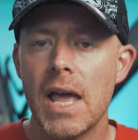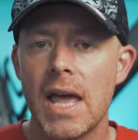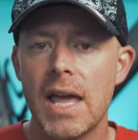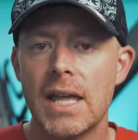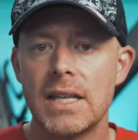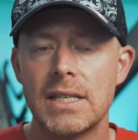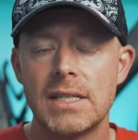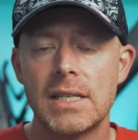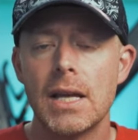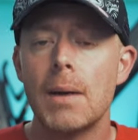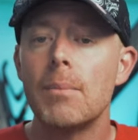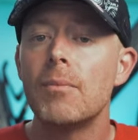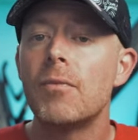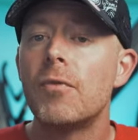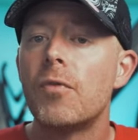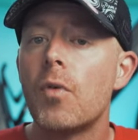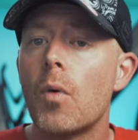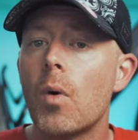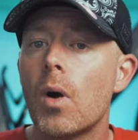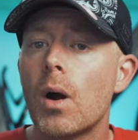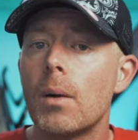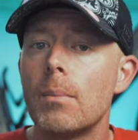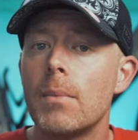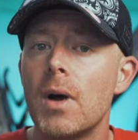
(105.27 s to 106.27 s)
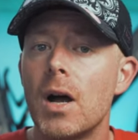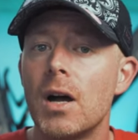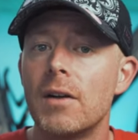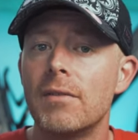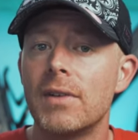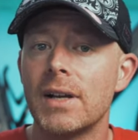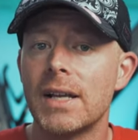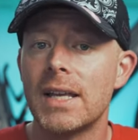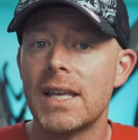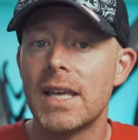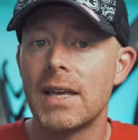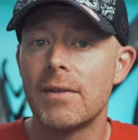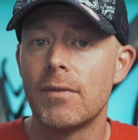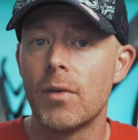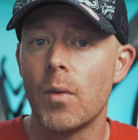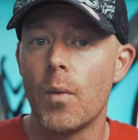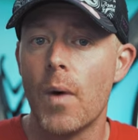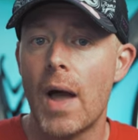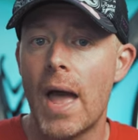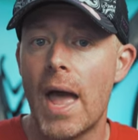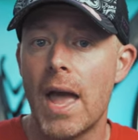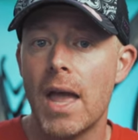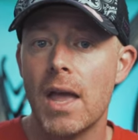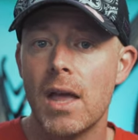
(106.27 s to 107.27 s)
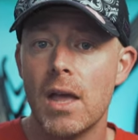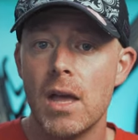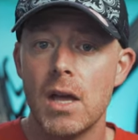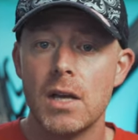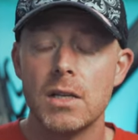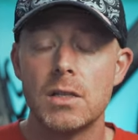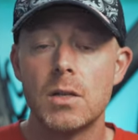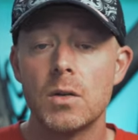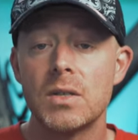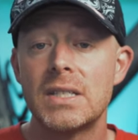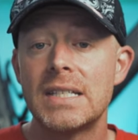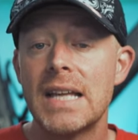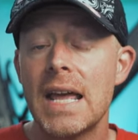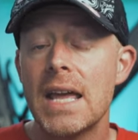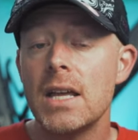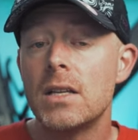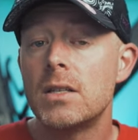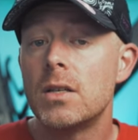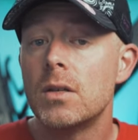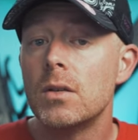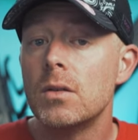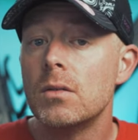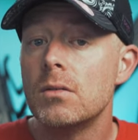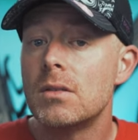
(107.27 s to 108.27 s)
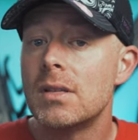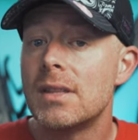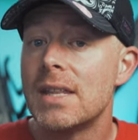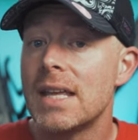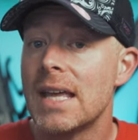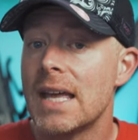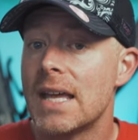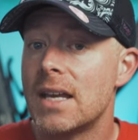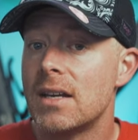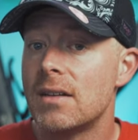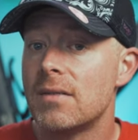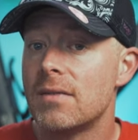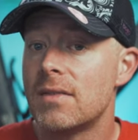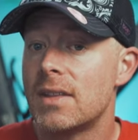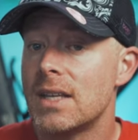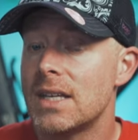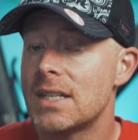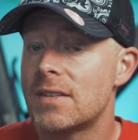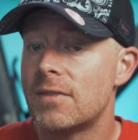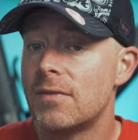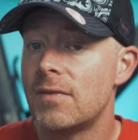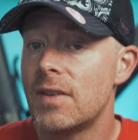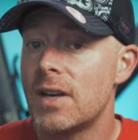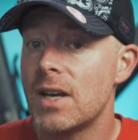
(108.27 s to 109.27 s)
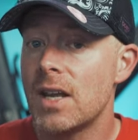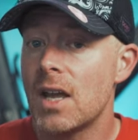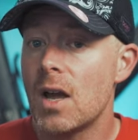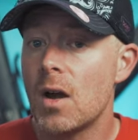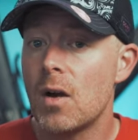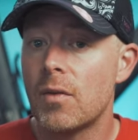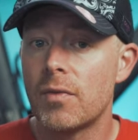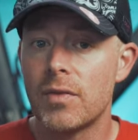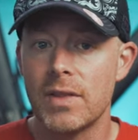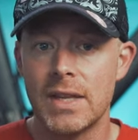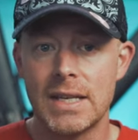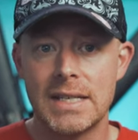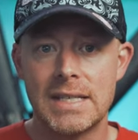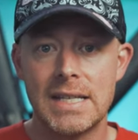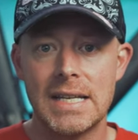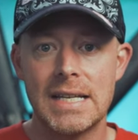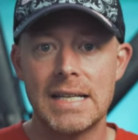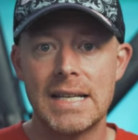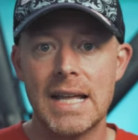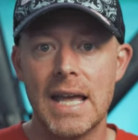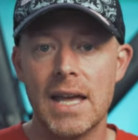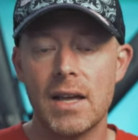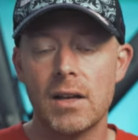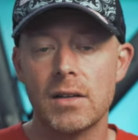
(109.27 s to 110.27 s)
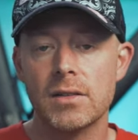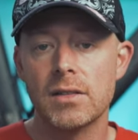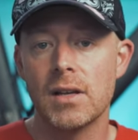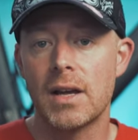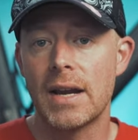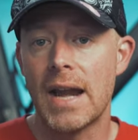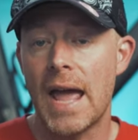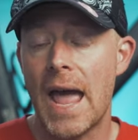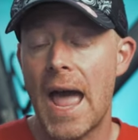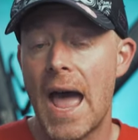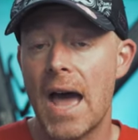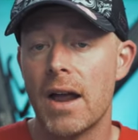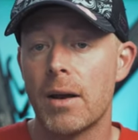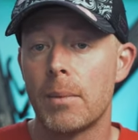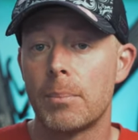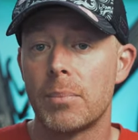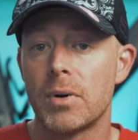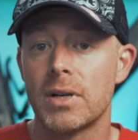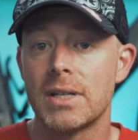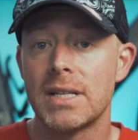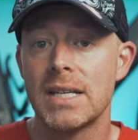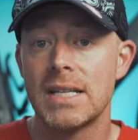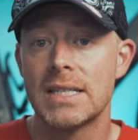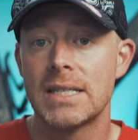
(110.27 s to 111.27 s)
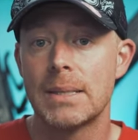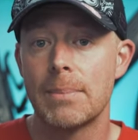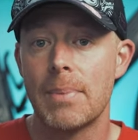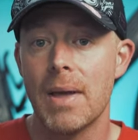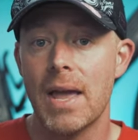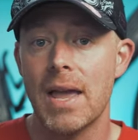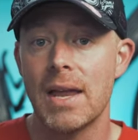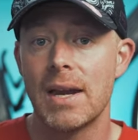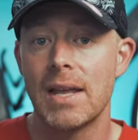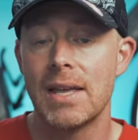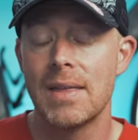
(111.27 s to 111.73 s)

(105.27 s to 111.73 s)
in some form of a giveaway. So stay tuned to the end of this video for the details on how to participate